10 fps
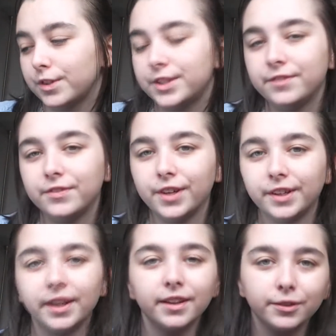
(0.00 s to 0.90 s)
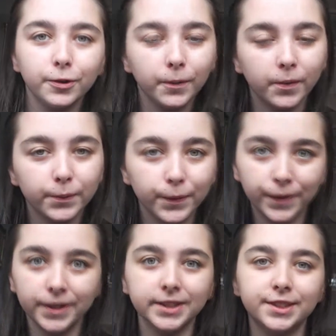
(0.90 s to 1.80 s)
receiving two
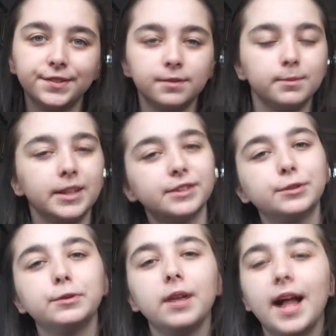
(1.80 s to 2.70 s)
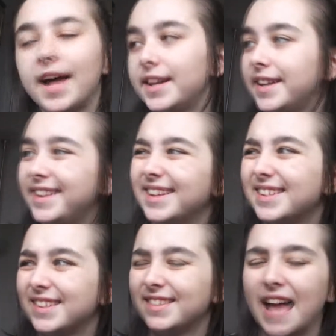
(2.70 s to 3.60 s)
awards from my school, and
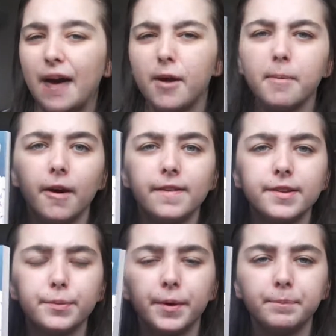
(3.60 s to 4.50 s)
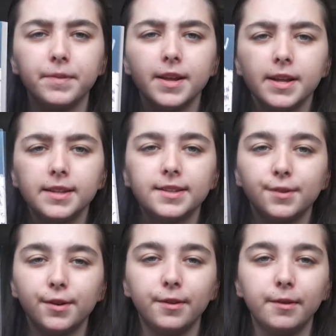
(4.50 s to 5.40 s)
this is how I bought this one.
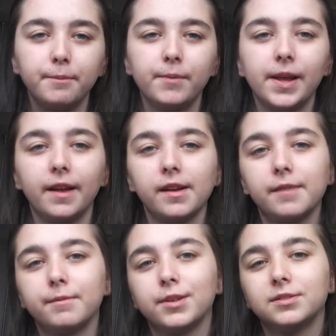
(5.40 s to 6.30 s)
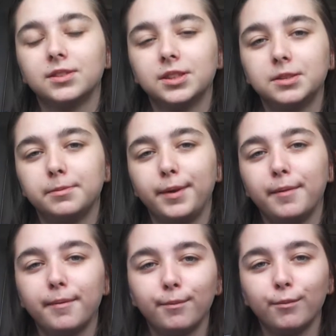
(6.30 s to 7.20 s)
This will be presented to
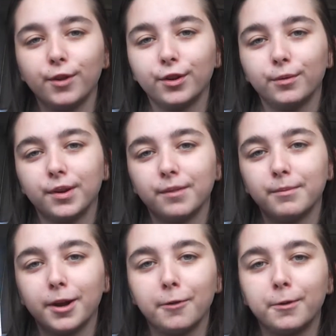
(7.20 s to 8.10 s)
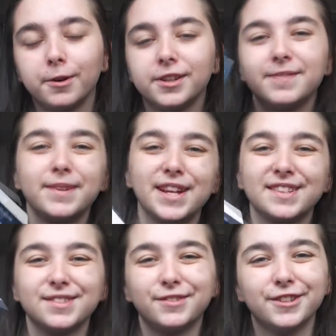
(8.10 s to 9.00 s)
me as one of my awards. My
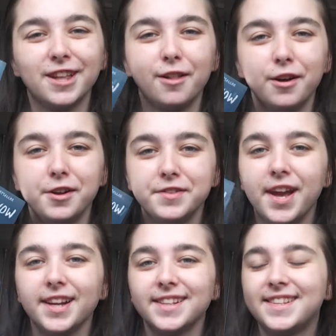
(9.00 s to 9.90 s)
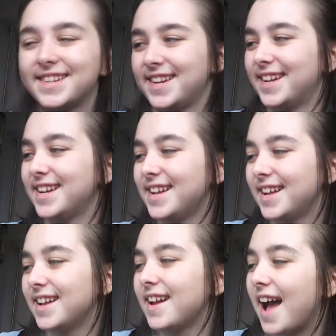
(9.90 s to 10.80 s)
next award I'll haul next. I
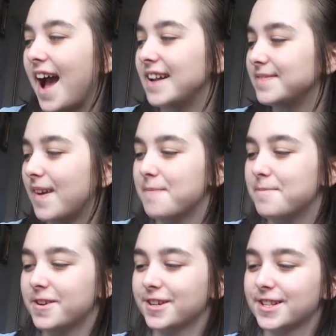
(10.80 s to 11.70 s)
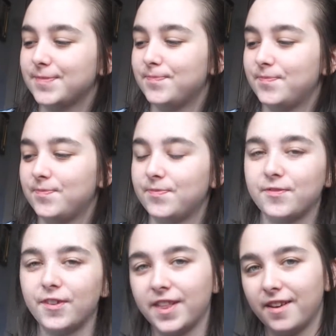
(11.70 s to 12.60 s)
had to buy books
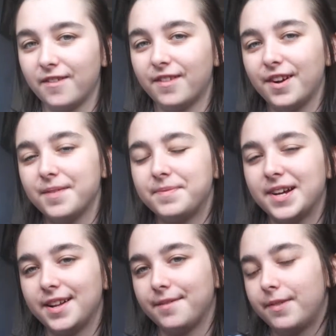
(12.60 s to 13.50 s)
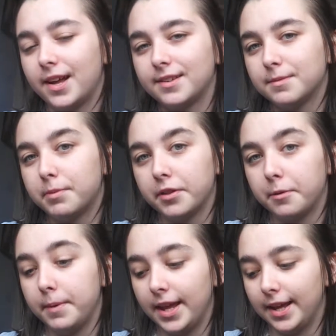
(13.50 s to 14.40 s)
for the award, but that doesn't
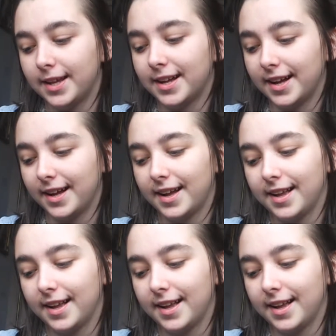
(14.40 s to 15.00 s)
bother me.